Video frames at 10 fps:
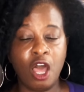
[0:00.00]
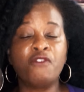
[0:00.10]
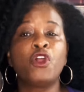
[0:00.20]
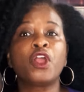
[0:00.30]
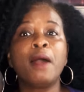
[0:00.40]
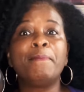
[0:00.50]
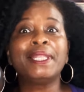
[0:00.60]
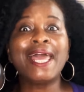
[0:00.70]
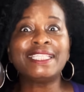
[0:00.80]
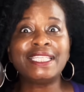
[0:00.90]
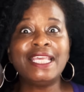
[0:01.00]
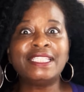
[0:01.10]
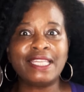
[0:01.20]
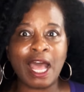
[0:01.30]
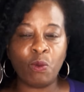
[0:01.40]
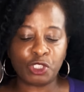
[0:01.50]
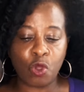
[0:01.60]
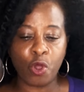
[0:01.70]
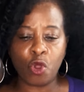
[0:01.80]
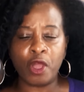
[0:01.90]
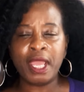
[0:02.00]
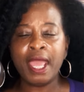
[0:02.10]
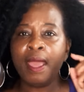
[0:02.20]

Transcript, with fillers: of her complexities and not what's going on.